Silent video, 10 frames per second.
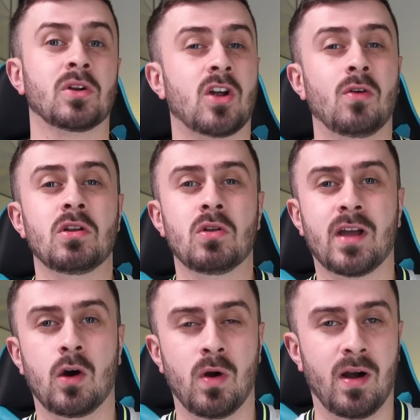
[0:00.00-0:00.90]
going to currently
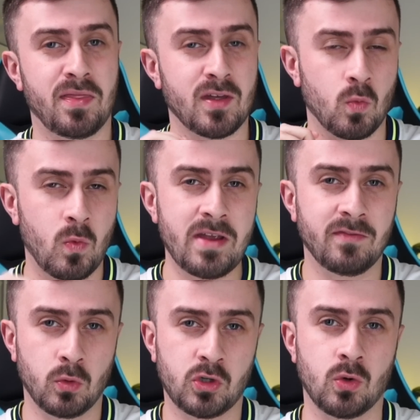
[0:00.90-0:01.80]
look at where I think we
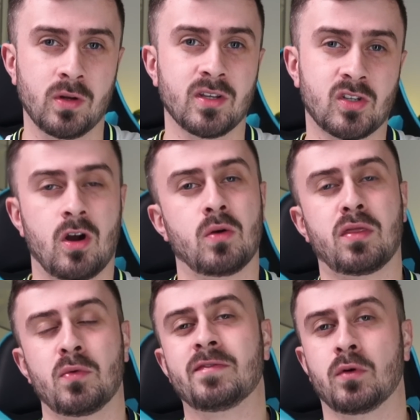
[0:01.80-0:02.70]
fall short in this
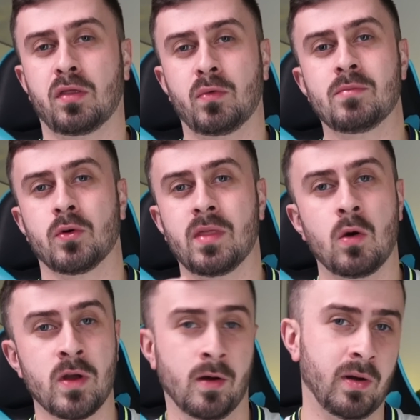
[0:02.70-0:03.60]
current 3-4-3 model
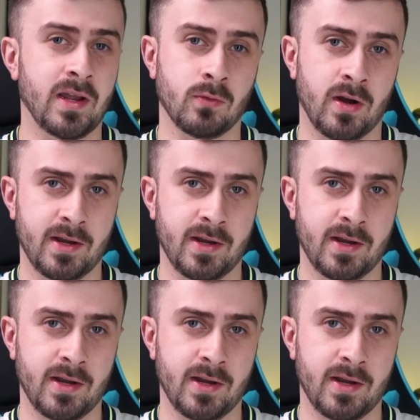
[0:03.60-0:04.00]
that we are playing right